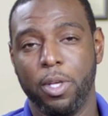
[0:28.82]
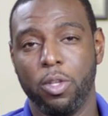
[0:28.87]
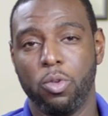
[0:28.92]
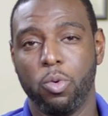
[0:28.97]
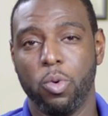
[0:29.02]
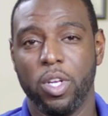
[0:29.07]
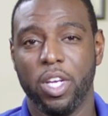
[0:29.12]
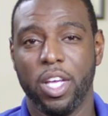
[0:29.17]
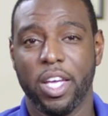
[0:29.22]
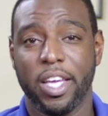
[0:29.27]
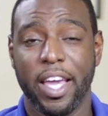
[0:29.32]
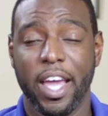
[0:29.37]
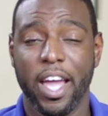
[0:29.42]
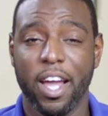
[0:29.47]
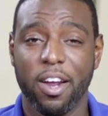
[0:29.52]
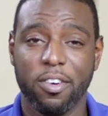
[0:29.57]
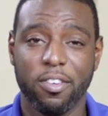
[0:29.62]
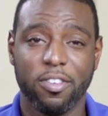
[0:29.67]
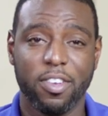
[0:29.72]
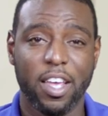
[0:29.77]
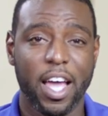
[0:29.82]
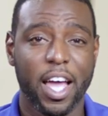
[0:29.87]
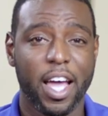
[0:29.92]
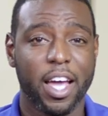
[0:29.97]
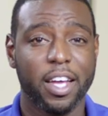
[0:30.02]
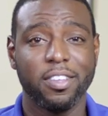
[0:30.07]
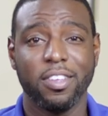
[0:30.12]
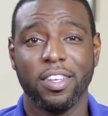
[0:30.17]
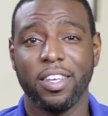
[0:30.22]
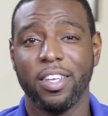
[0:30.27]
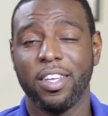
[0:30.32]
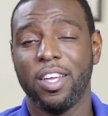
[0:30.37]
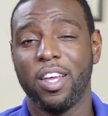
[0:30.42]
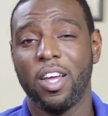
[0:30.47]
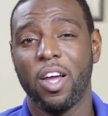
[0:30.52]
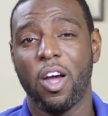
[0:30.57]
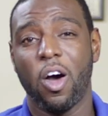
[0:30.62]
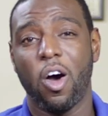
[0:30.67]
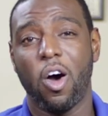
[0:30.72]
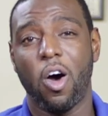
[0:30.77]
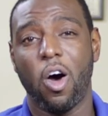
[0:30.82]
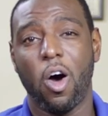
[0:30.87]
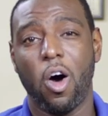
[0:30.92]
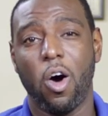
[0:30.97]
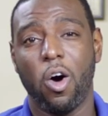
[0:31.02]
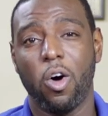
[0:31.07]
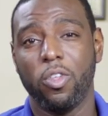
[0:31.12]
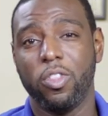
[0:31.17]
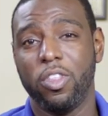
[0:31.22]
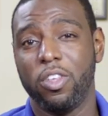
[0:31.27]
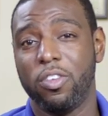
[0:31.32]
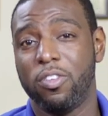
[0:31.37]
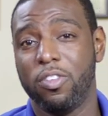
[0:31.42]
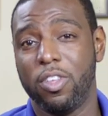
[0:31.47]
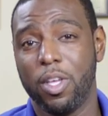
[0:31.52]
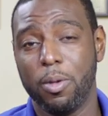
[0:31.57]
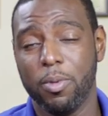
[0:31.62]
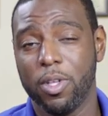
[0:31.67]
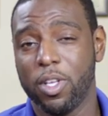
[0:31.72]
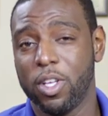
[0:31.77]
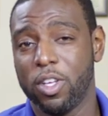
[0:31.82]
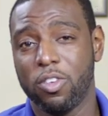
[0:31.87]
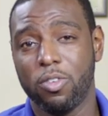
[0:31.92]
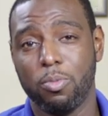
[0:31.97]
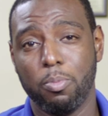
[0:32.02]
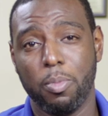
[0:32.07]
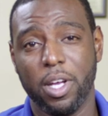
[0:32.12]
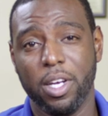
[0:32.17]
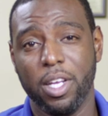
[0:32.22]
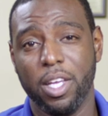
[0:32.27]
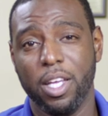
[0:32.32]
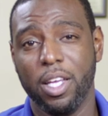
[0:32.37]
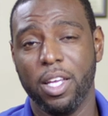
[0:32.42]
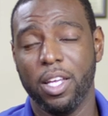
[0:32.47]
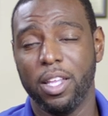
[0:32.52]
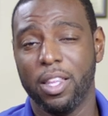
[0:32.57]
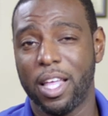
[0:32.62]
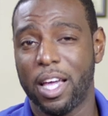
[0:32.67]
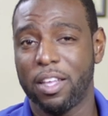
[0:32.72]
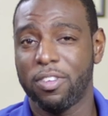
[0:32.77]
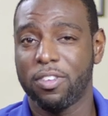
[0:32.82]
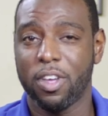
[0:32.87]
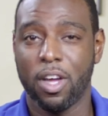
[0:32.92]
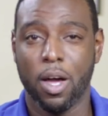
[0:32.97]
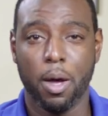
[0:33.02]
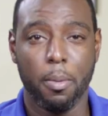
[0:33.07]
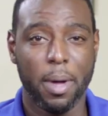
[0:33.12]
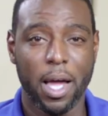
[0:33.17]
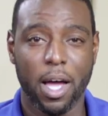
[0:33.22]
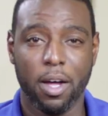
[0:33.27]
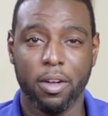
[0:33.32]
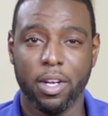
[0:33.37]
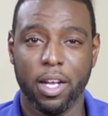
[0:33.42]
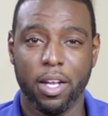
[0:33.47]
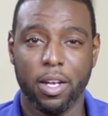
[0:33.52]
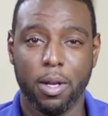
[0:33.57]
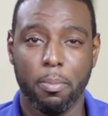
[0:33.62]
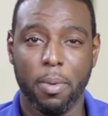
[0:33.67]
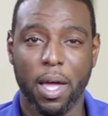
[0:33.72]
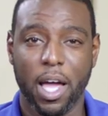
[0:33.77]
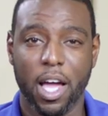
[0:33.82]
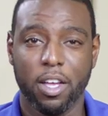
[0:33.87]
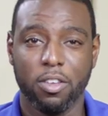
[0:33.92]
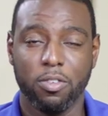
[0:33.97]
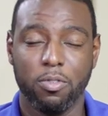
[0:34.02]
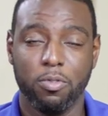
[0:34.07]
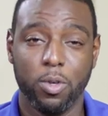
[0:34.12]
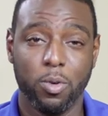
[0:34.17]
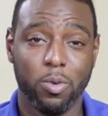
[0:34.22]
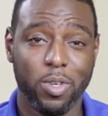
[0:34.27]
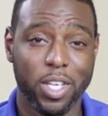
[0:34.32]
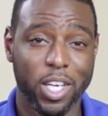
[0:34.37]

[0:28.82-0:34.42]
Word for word: between the CARES Act all the stimulus money that's come out in the past few